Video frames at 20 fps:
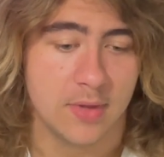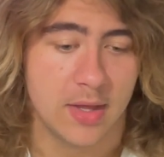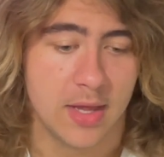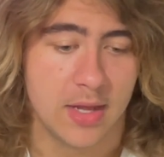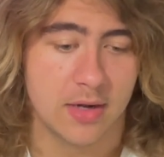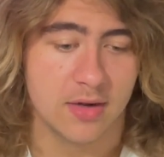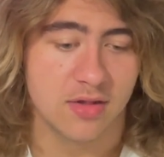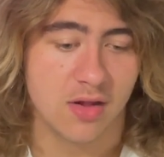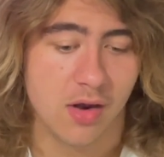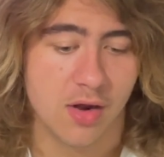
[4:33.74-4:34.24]

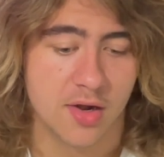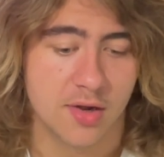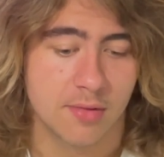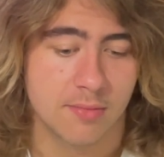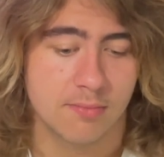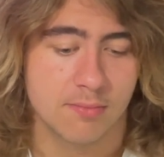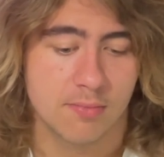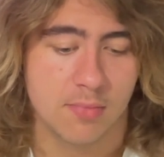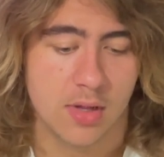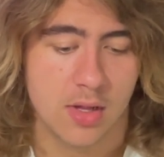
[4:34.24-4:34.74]
And it's hard.
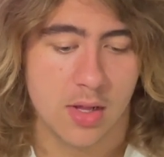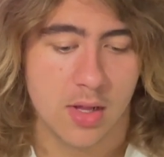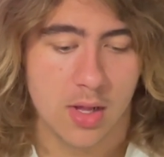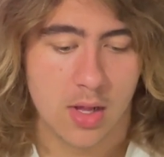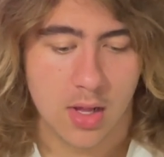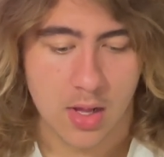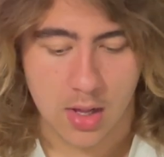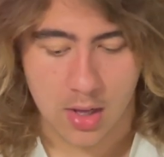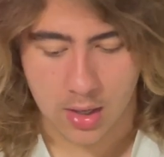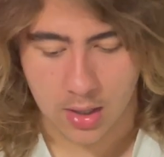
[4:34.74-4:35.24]

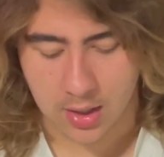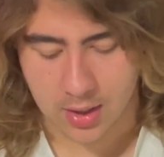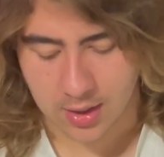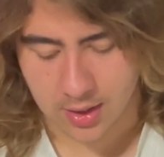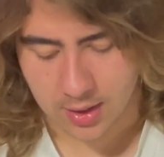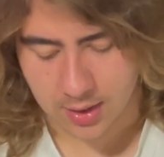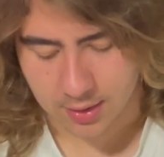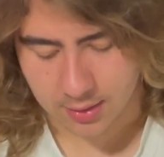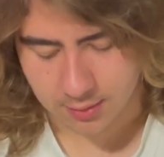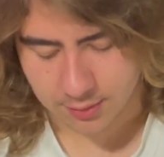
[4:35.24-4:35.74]

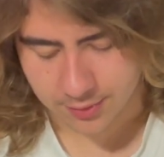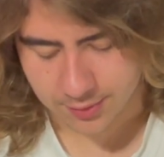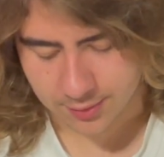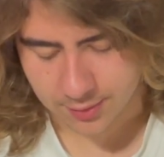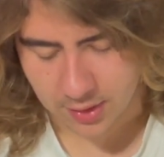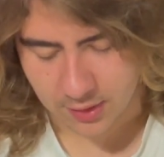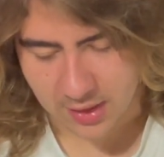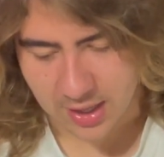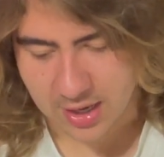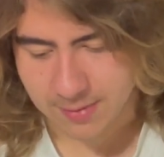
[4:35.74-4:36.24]
A
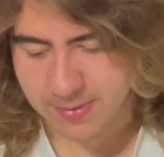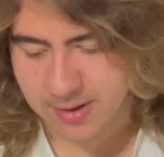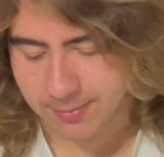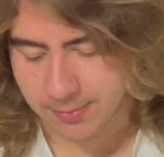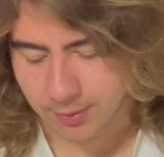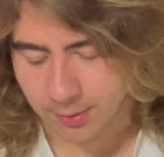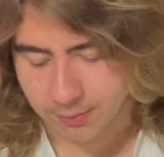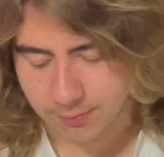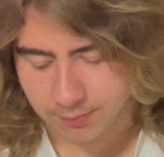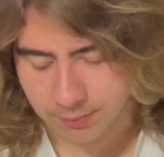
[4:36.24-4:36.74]
lot of
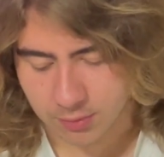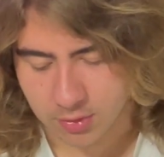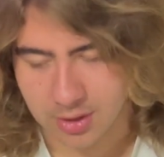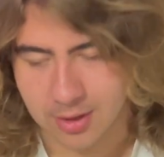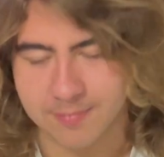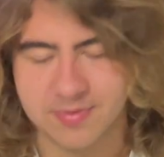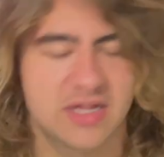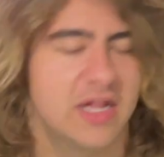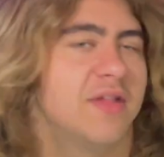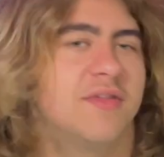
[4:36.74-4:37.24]
people were
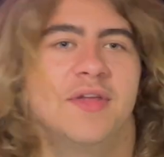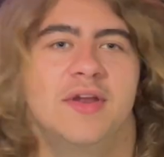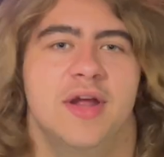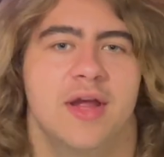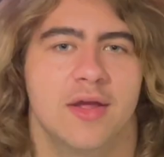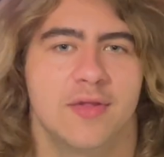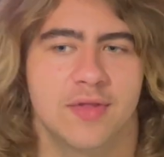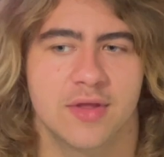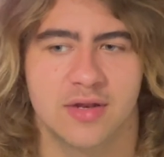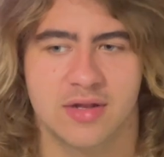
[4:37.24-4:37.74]
upset
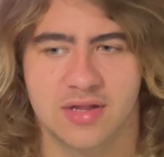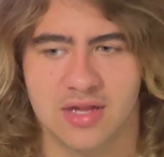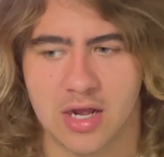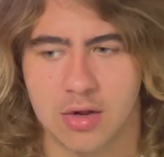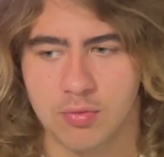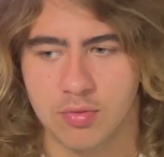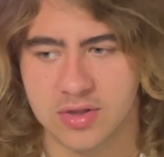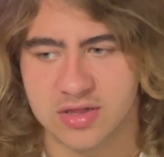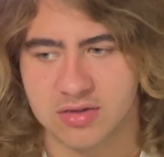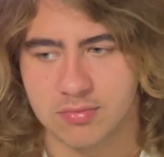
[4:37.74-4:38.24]
today that
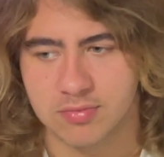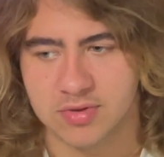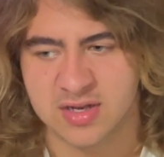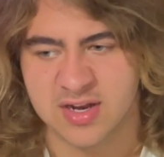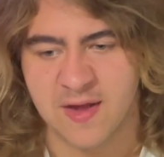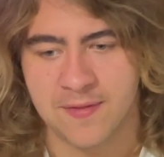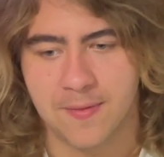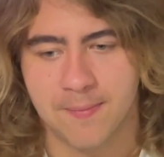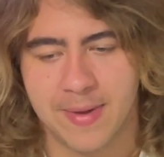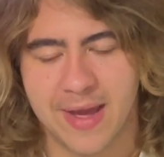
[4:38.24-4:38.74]
Zach Wilson was
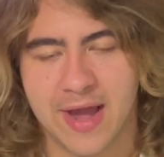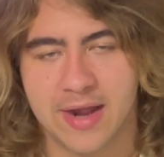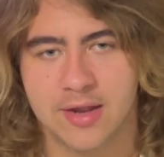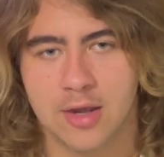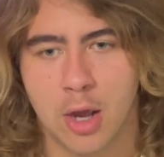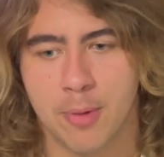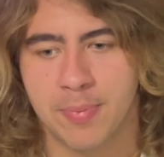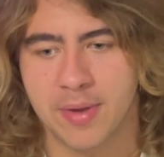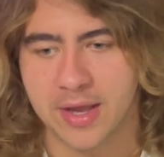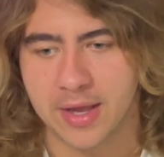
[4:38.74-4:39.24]
not the
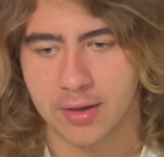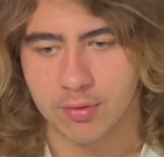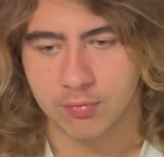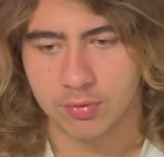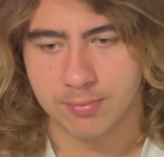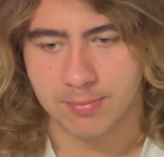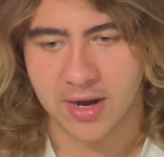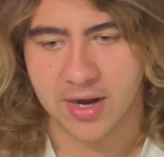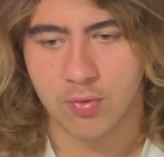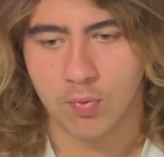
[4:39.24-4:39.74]
backup. And
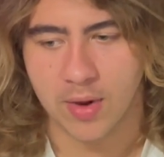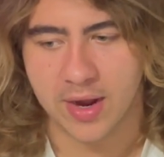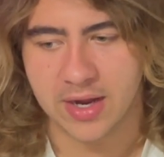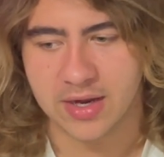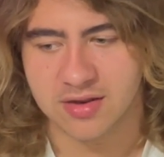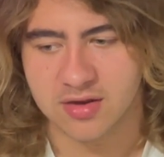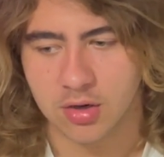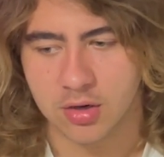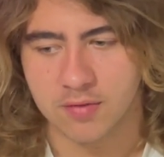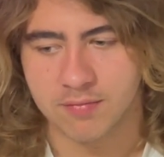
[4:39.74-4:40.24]
when Mike
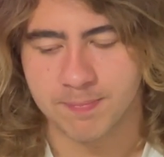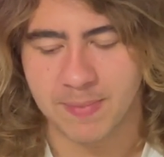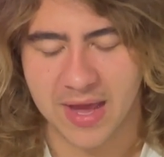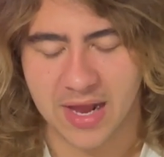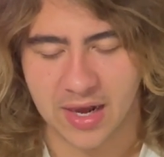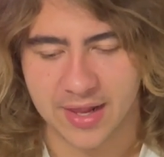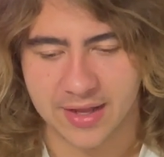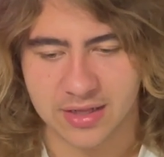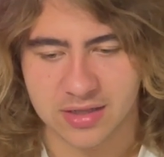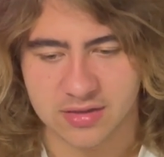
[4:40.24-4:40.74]
White started
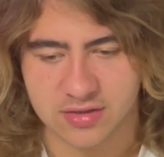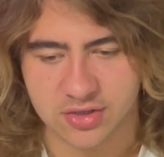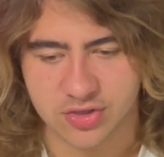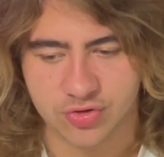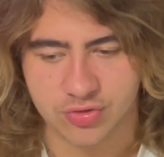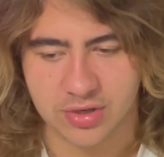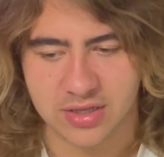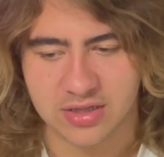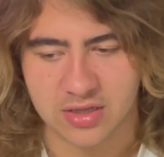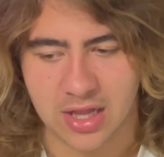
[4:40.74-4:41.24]
battling his
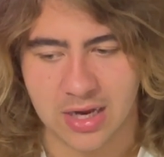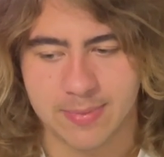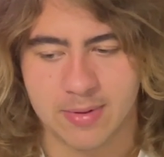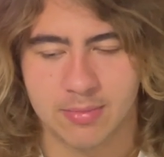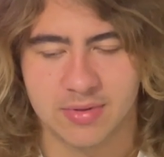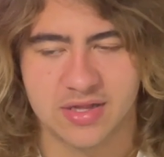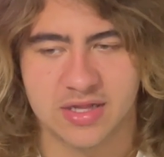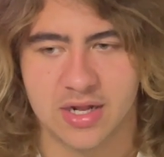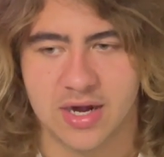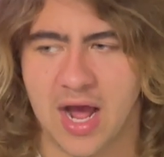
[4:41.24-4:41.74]
injuries, a lot of
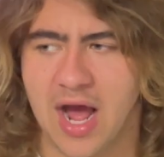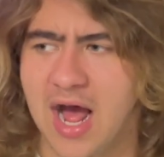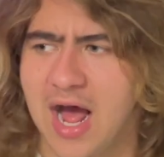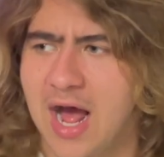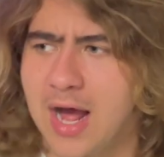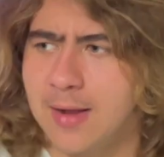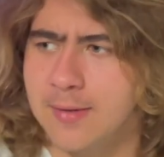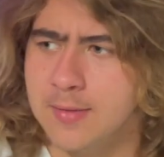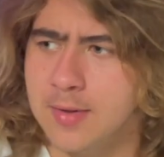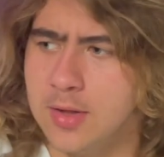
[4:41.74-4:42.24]
people said,
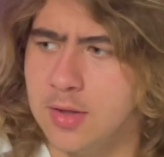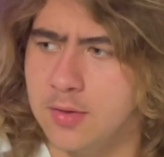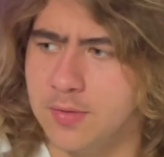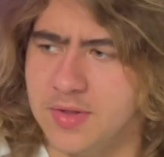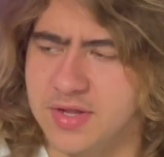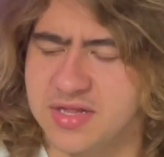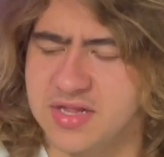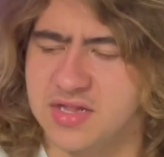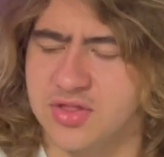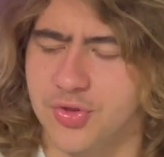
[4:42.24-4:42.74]
ha,
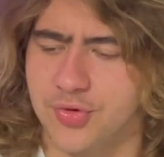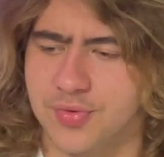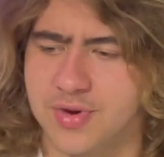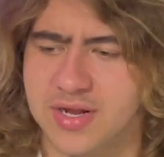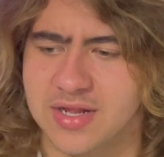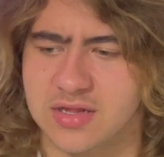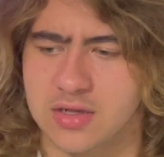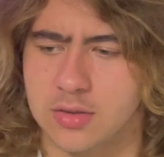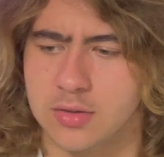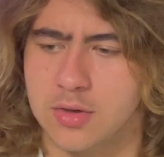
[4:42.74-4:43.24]
this is the
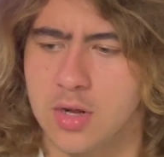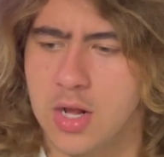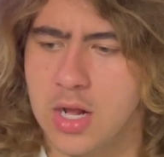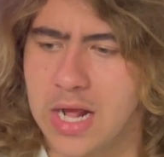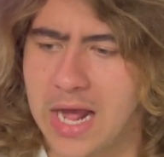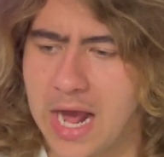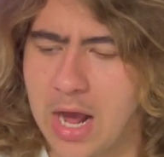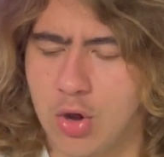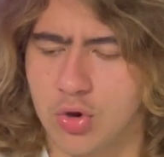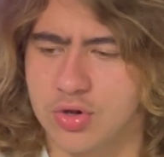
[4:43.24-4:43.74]
reason.
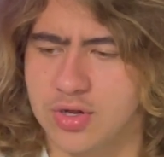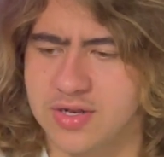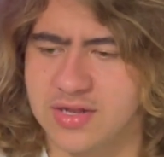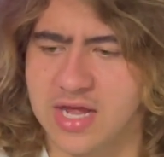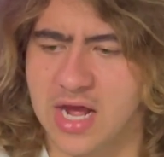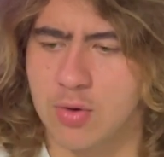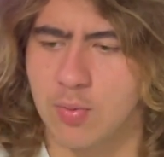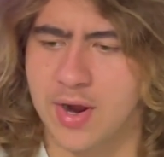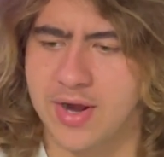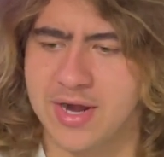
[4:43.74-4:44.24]
How could
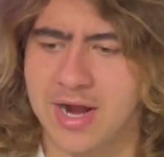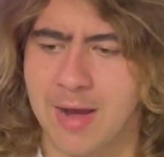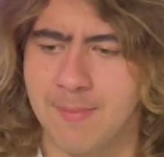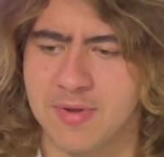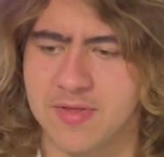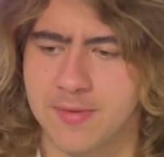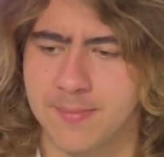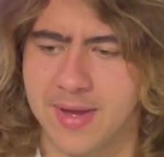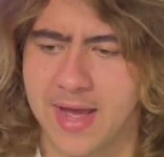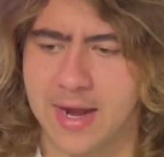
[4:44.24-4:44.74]
Zach White not
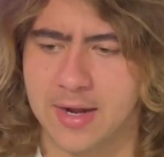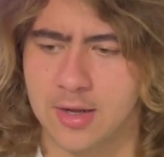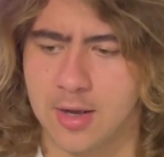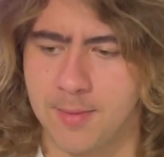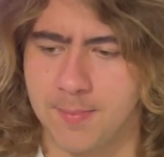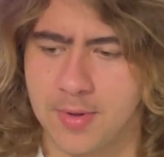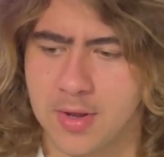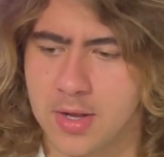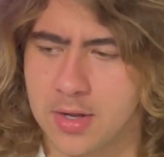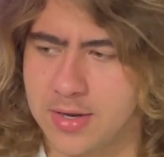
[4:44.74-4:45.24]
be the
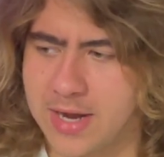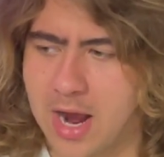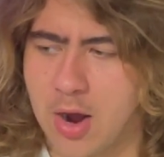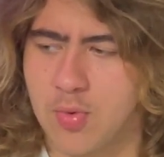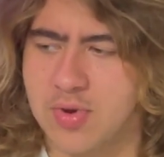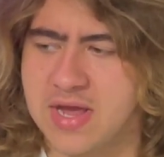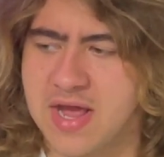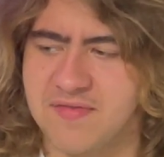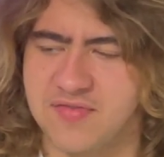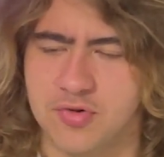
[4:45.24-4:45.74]
backup? Now
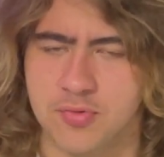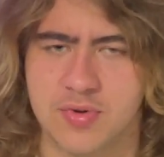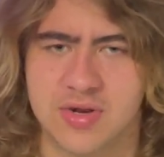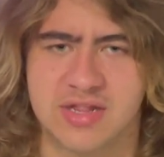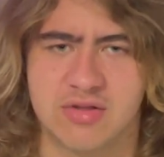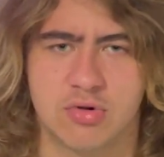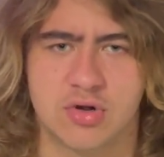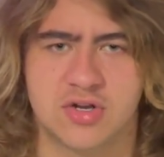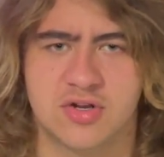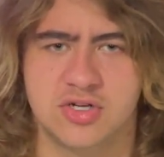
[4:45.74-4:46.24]
we have to
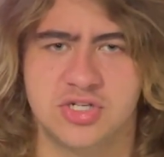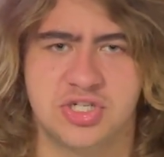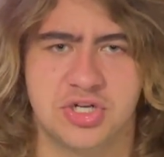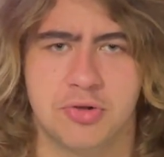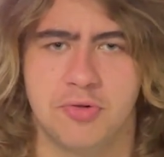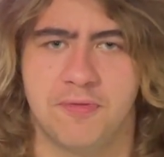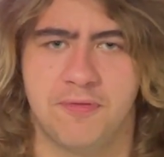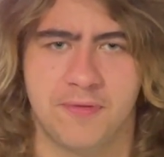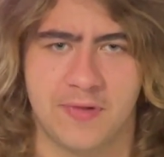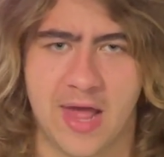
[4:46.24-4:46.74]
resort to
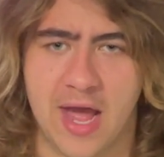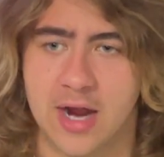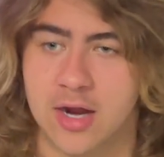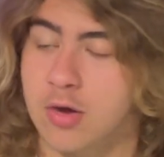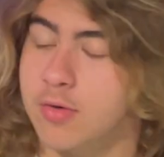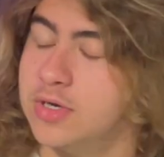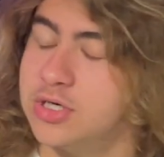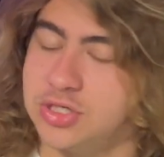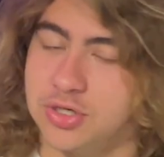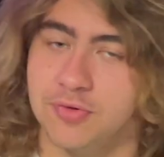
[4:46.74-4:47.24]
Joe
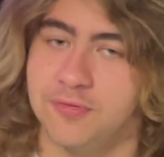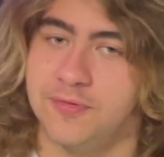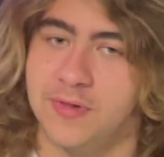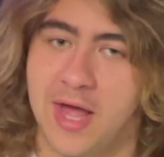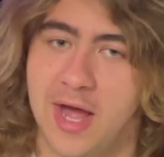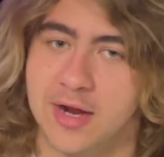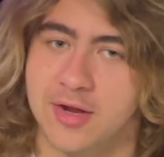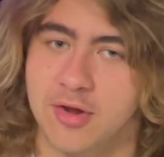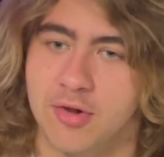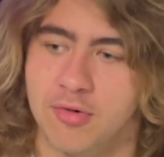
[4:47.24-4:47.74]
Flacco. And Joe
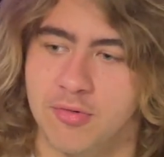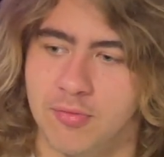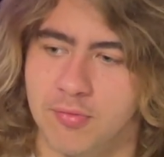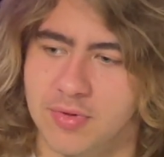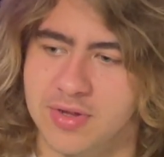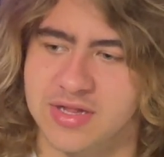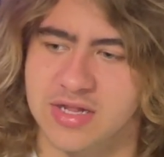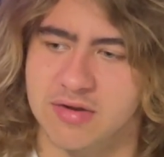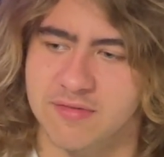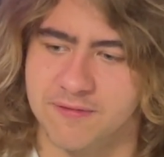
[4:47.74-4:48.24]
Flacco
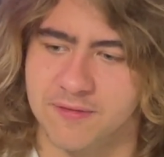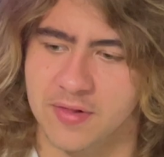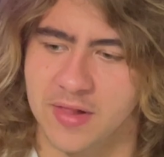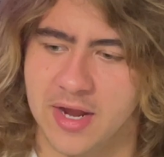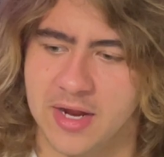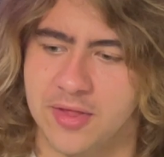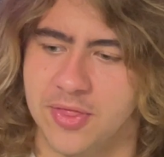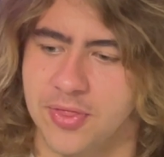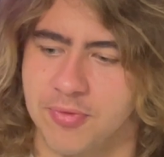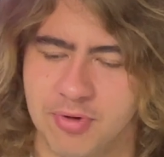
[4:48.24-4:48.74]
was in for
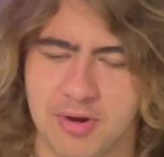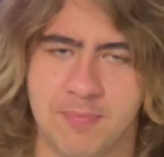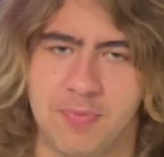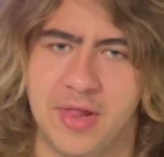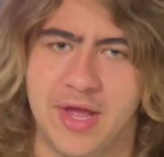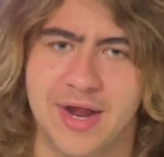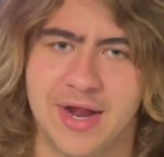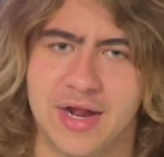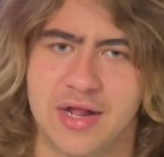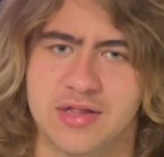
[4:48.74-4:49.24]
like 3
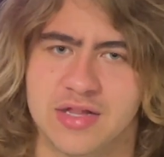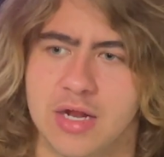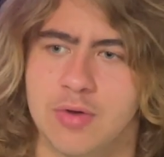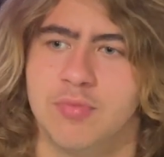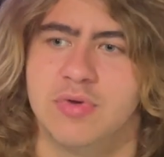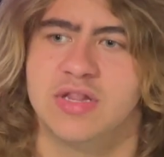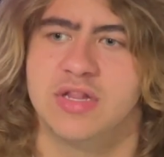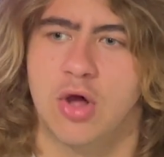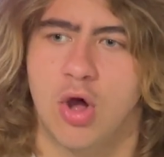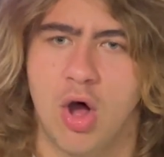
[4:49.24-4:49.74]
plays
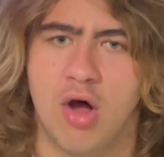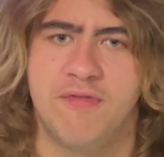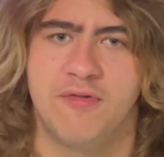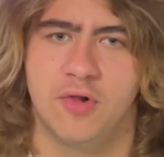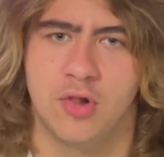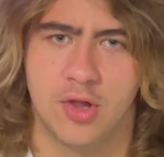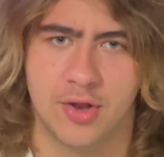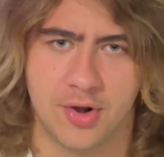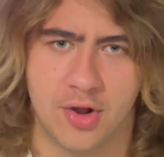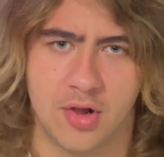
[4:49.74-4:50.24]
and was
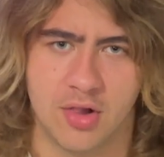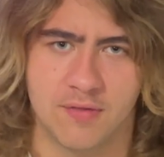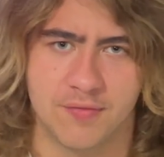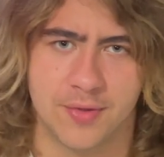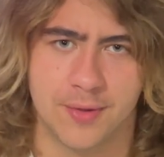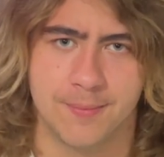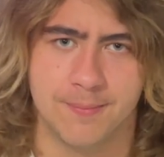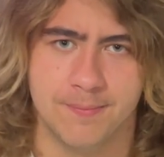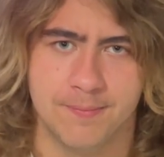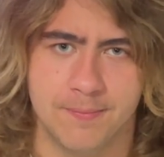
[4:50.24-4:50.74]
awful on all of
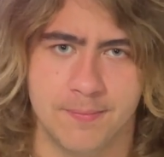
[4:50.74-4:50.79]
them.